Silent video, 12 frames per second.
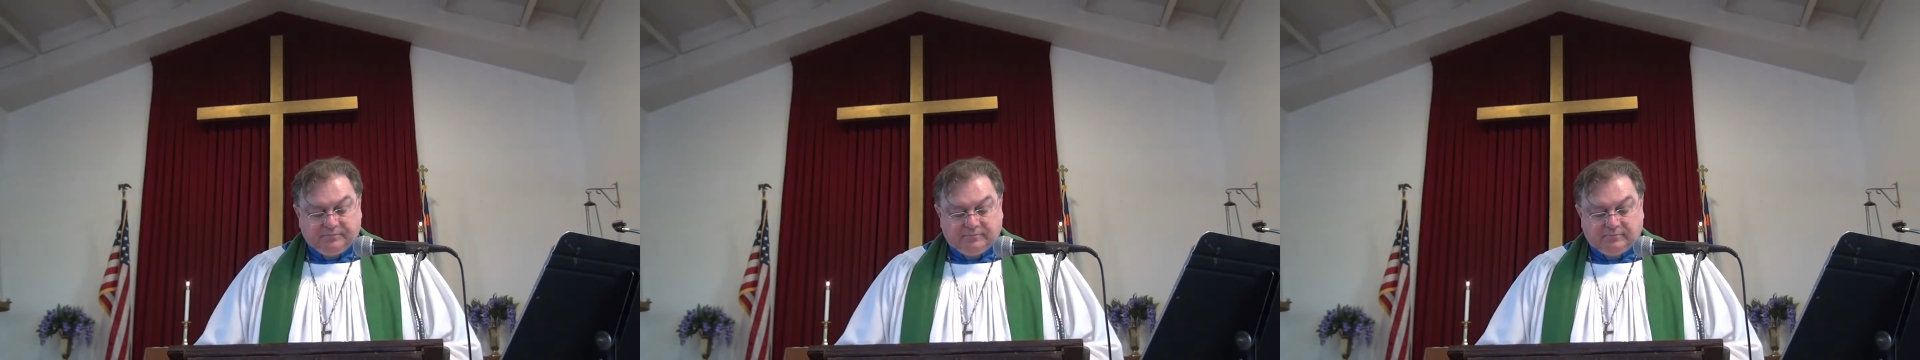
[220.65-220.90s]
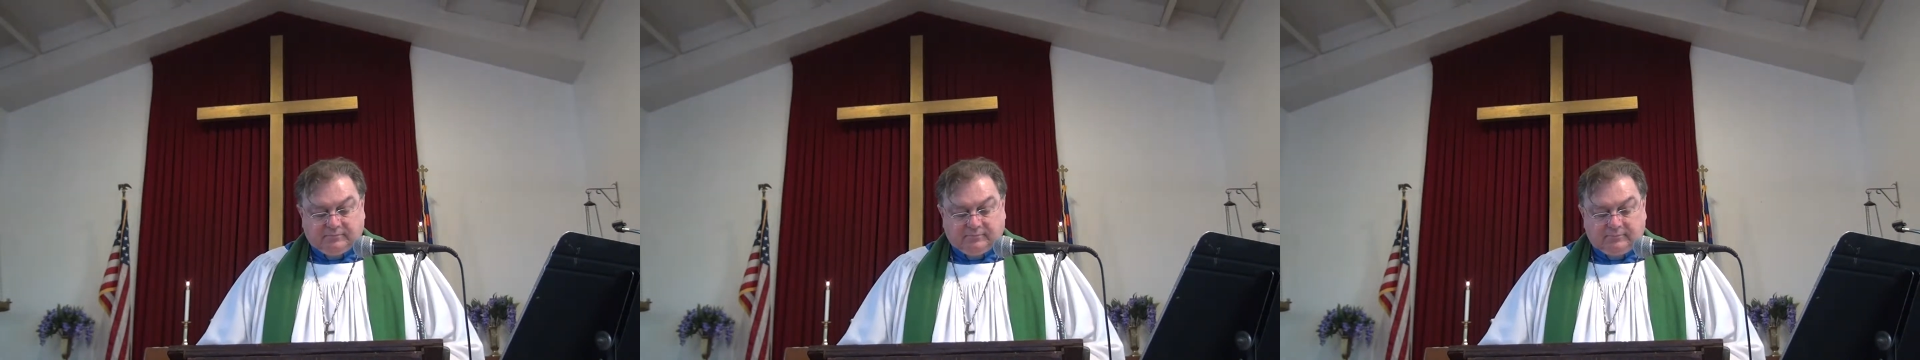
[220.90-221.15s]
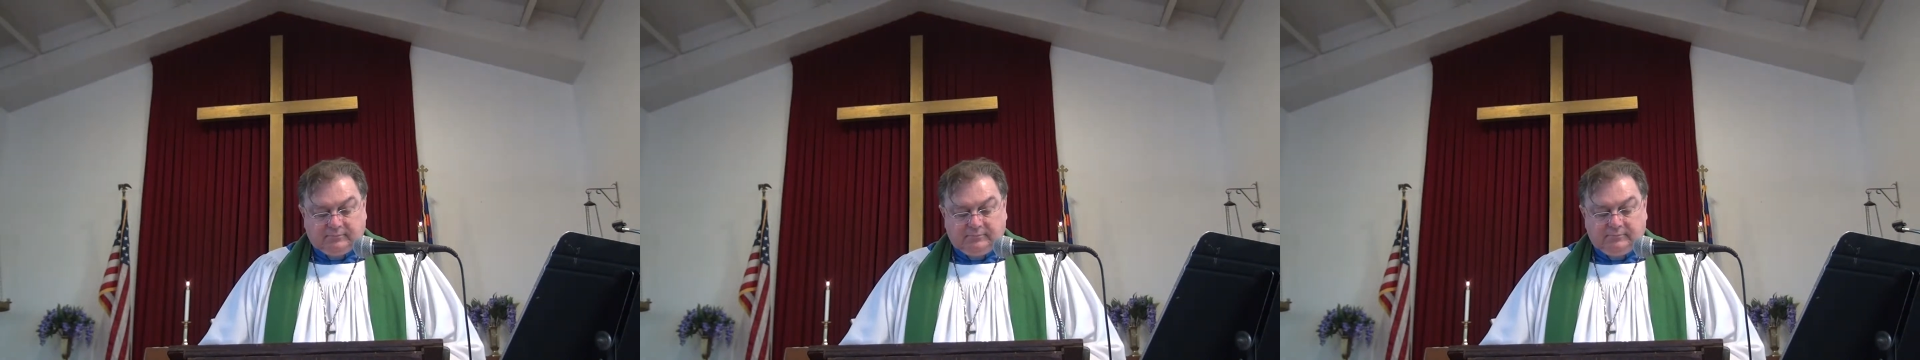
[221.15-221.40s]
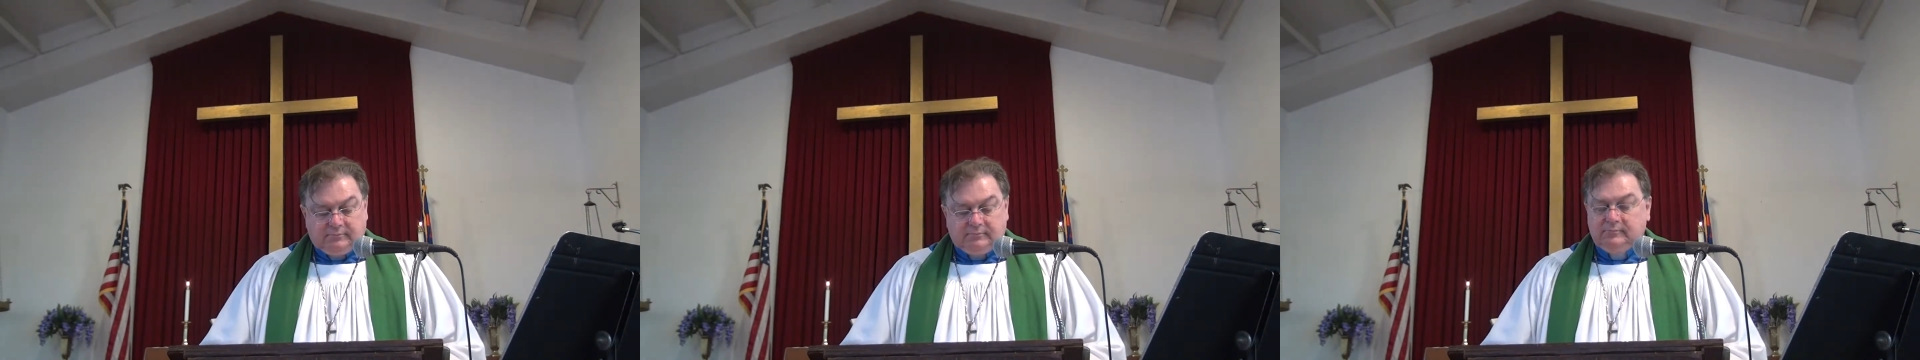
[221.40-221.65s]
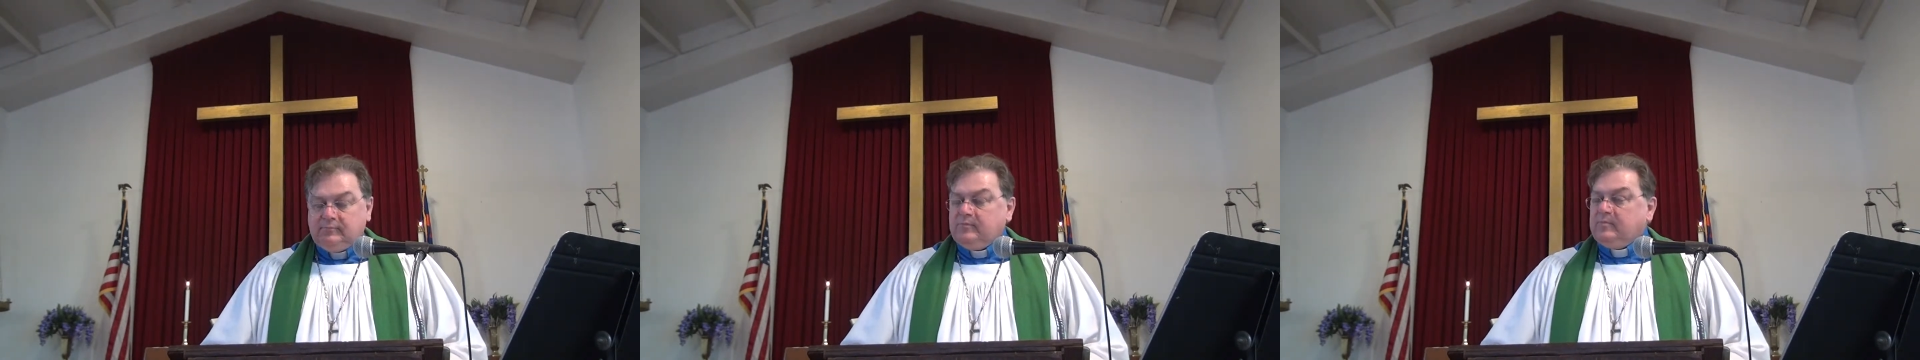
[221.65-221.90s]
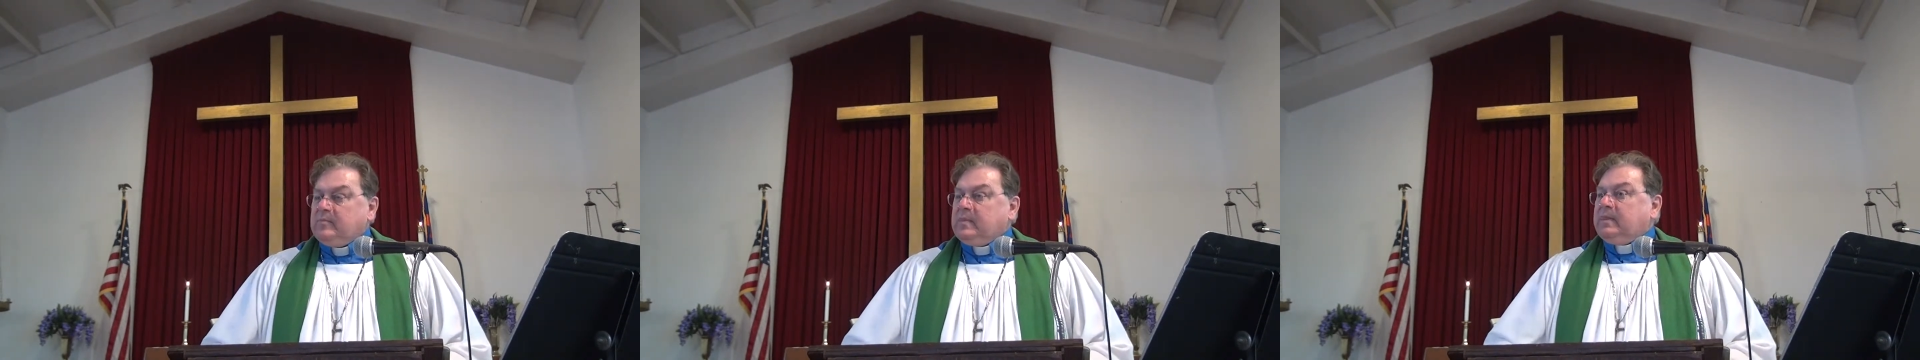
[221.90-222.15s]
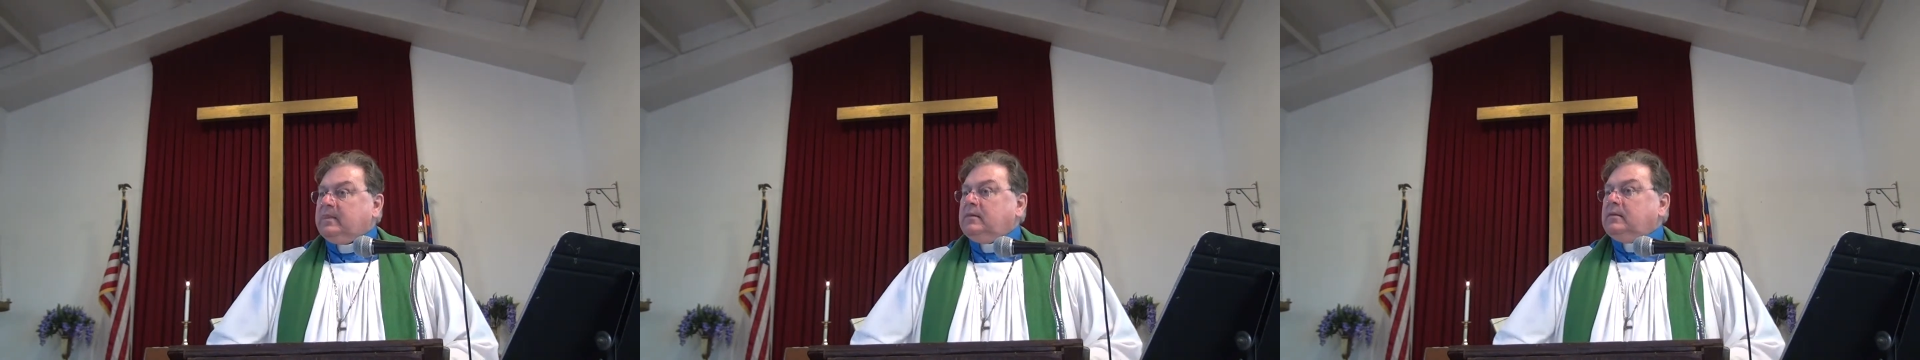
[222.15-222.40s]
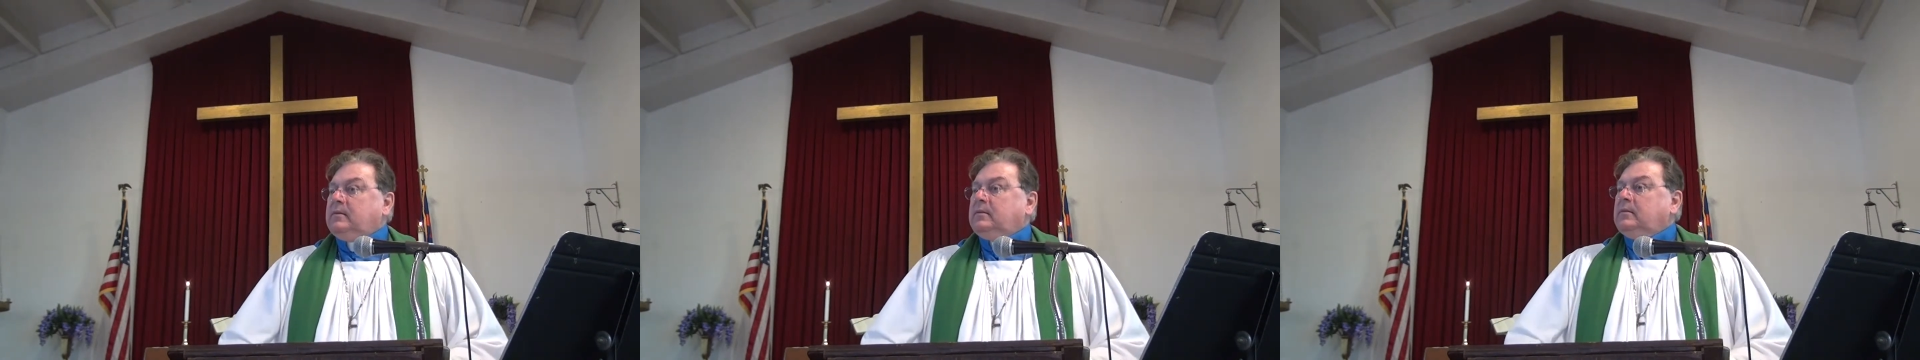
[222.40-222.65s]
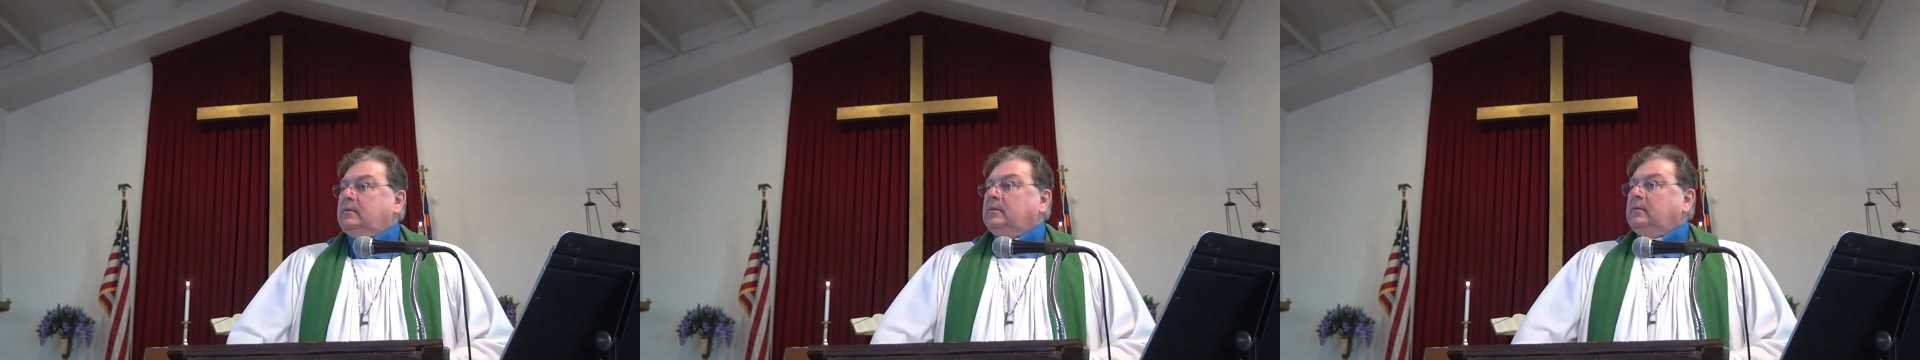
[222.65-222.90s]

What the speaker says: No one is speaking in this clip.